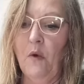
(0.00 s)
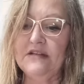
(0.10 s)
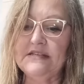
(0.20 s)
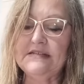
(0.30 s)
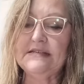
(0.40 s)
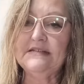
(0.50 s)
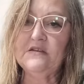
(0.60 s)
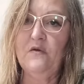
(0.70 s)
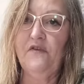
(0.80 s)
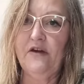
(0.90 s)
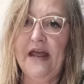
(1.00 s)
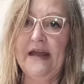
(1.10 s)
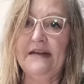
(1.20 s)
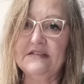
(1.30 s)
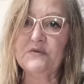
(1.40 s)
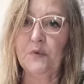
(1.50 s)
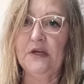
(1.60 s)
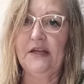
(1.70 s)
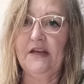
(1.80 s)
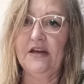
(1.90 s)
Once it sits overnight, it's
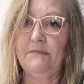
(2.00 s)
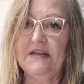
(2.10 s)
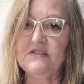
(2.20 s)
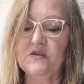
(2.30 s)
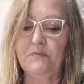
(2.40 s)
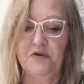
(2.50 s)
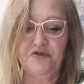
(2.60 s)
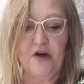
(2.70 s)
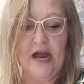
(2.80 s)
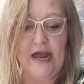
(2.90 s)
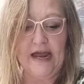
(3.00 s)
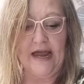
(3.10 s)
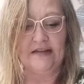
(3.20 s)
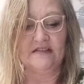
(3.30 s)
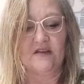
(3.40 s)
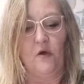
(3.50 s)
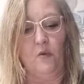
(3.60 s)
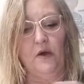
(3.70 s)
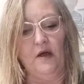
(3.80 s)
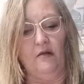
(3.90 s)
really going to be super dry, and so
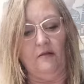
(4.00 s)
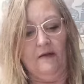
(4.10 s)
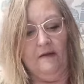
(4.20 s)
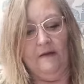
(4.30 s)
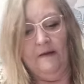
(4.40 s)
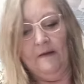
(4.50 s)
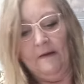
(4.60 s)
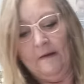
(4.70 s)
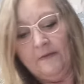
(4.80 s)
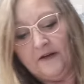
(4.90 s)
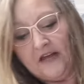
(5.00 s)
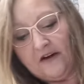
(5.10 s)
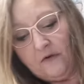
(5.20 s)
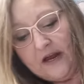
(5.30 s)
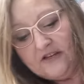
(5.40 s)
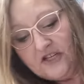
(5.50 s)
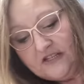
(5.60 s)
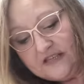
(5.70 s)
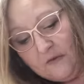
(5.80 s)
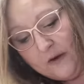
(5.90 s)
will the
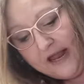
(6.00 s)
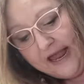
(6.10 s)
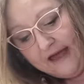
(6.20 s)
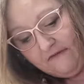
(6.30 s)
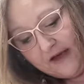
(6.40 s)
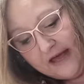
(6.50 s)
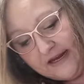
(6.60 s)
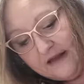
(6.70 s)
decorations that we have on